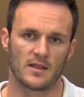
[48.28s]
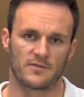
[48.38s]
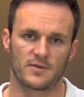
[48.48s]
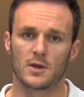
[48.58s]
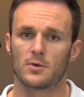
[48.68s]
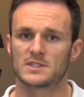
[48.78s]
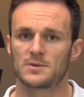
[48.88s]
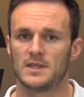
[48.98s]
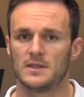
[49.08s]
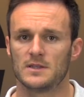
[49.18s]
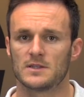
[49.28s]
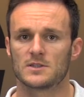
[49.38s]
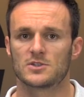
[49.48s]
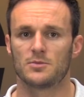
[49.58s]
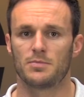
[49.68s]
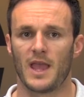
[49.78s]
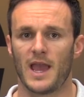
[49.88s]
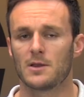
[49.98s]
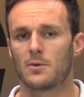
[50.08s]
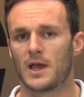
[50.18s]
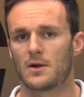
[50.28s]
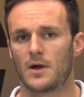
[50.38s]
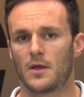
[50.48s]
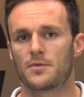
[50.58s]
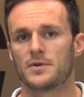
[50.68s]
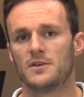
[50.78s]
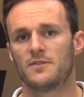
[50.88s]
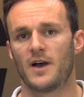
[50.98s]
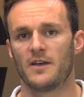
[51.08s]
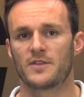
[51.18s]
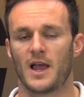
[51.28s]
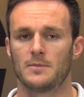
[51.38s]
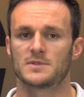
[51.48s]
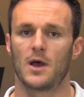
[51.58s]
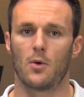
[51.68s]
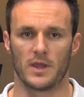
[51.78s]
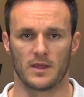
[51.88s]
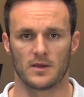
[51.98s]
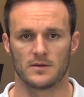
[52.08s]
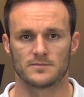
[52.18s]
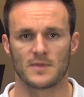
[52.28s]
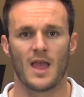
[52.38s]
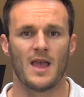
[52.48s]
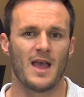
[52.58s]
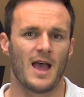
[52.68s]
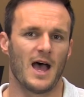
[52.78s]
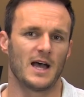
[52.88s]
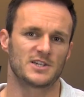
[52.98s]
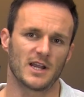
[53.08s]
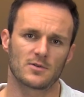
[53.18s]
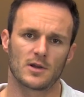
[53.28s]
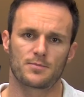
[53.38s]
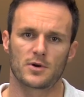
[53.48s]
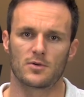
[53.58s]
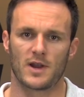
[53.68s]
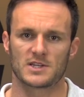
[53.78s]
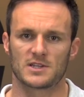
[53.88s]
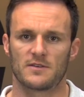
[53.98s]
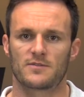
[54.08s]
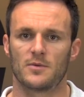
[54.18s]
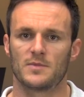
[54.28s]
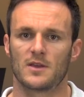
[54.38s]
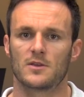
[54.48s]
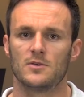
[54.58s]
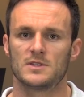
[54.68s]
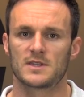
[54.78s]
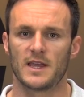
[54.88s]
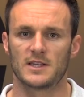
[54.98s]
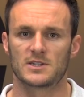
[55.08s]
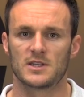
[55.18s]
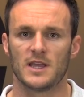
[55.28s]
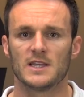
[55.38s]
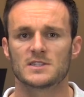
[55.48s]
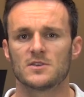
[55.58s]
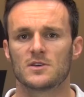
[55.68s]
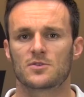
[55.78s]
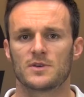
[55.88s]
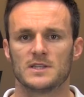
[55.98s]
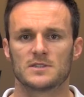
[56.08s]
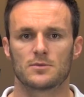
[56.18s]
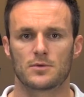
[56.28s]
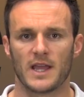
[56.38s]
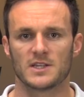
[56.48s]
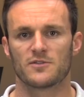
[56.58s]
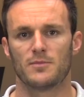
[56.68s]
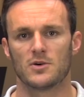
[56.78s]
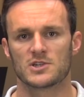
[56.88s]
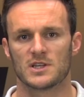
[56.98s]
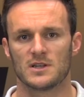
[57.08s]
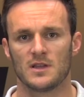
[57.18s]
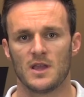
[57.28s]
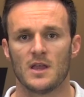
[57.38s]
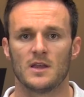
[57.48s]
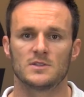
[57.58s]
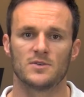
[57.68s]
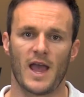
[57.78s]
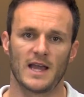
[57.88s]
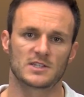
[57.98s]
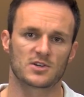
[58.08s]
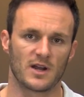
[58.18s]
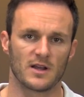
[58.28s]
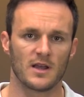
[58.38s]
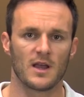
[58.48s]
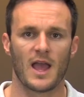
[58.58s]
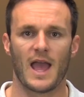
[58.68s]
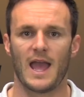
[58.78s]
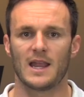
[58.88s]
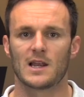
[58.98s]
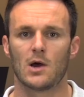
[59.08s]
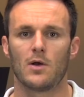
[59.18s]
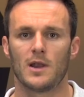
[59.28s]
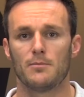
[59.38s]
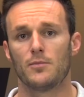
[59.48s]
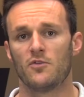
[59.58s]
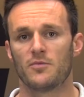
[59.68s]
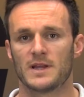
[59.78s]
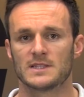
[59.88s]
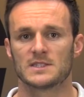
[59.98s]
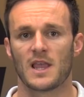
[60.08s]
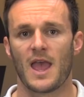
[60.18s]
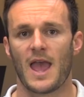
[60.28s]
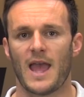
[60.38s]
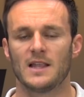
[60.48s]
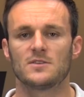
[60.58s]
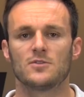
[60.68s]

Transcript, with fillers: The frequency should be anywhere around three to five times a week. A general progression from the acute stage is to increase range of motion, to add trunk and lower limb movements, and